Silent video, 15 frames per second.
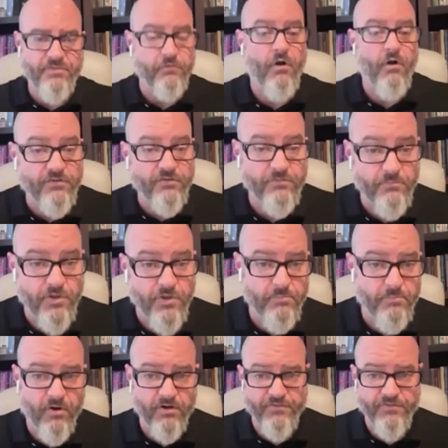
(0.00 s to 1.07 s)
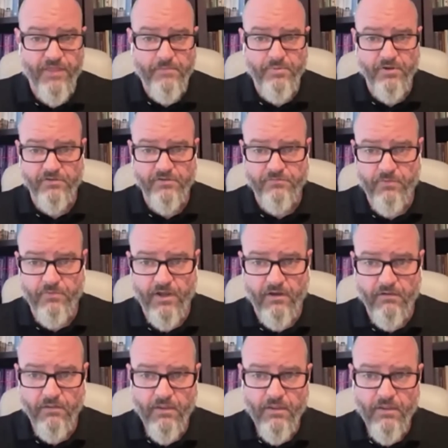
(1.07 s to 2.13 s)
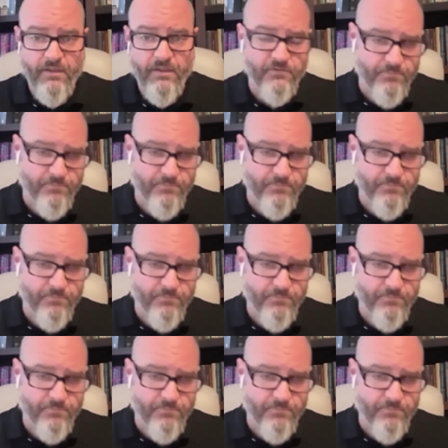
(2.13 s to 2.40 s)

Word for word: but there are some good parts of that book as well oh, yeah.